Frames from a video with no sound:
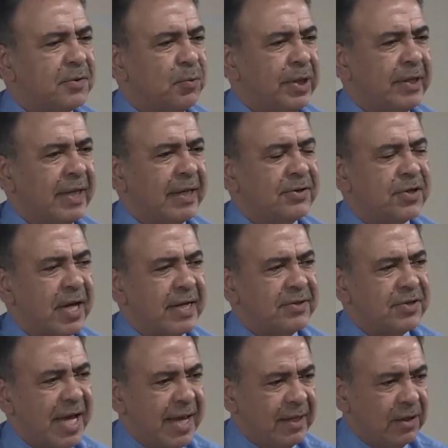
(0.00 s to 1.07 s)
we then take
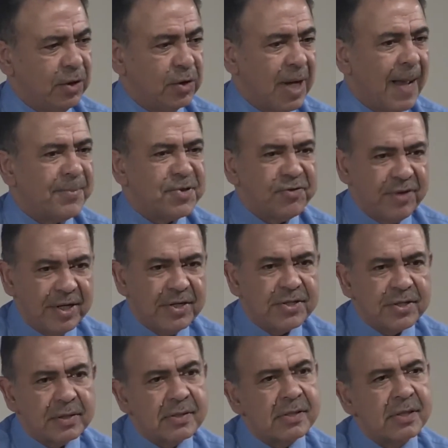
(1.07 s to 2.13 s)
data or
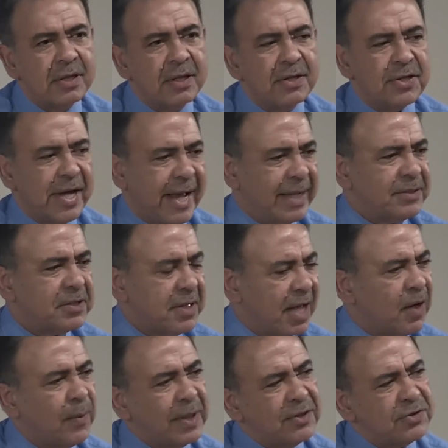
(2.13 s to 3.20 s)
observations to answer
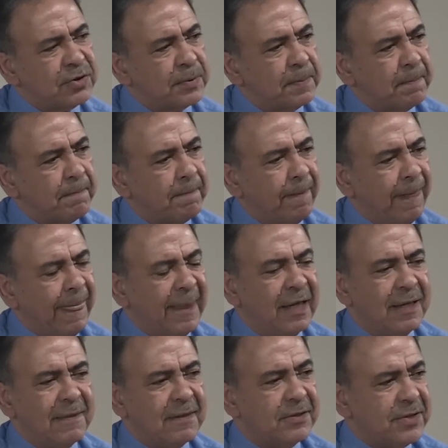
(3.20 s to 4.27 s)
that question.
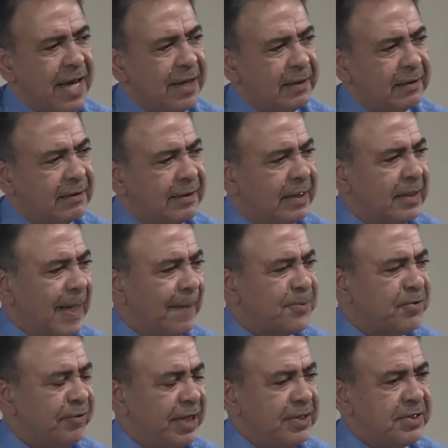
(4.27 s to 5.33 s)
The data and the
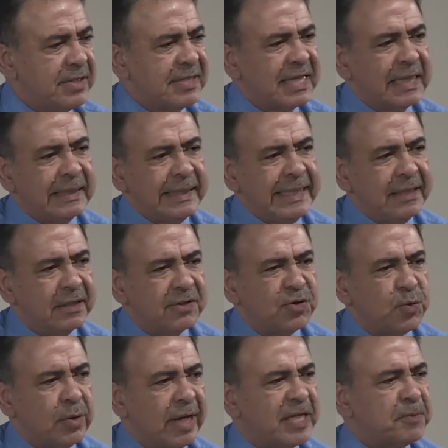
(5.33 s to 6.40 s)
observations then lead us
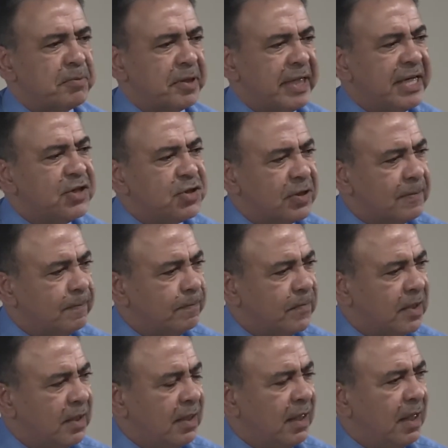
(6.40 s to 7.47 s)
to an explanation.
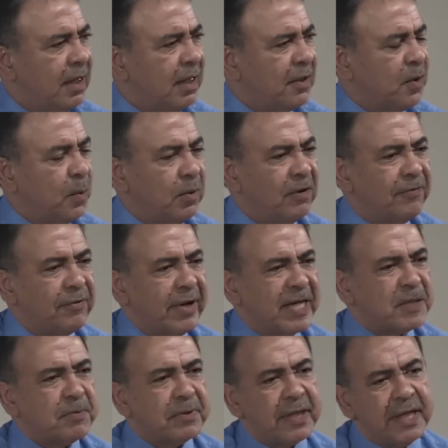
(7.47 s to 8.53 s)
Another word for
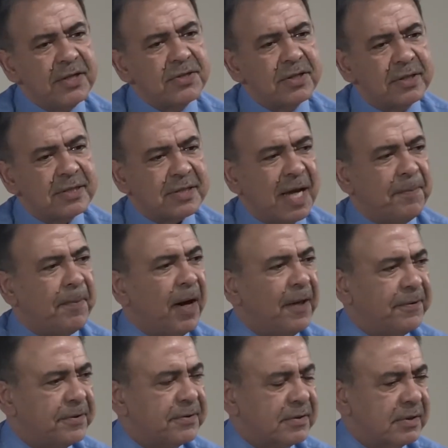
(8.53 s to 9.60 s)
explanation is
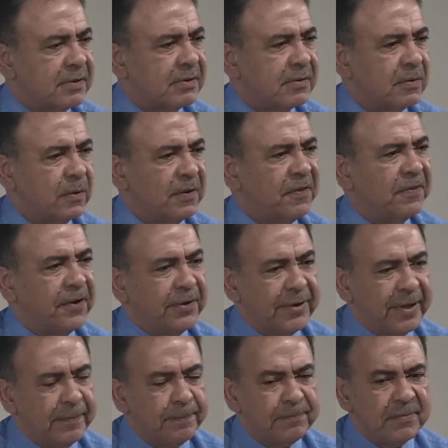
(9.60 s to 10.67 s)
hypothesis or
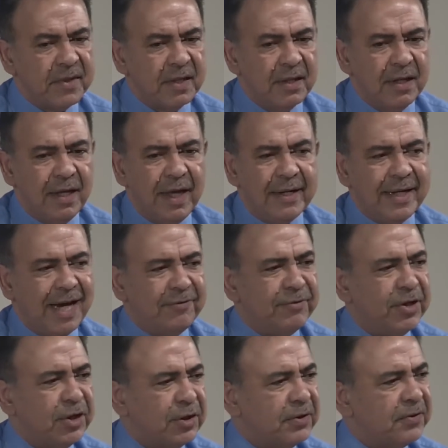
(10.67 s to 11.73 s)
theory. And
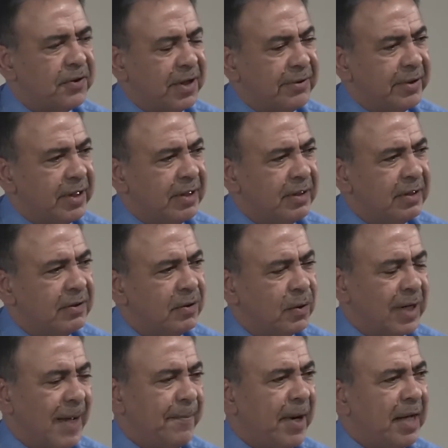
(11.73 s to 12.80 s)
every good theory or
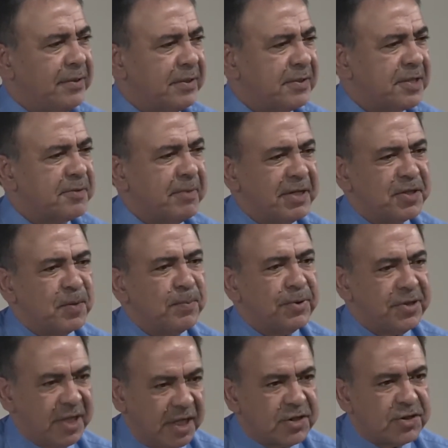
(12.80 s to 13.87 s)
hypothesis makes a
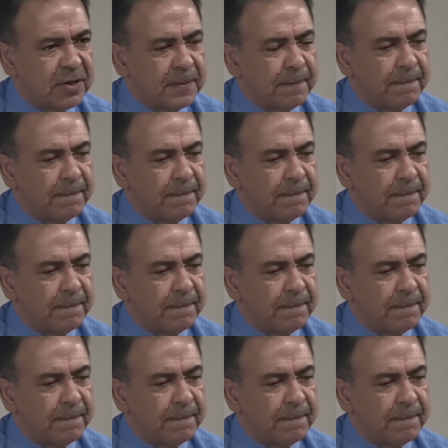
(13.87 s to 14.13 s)
prediction.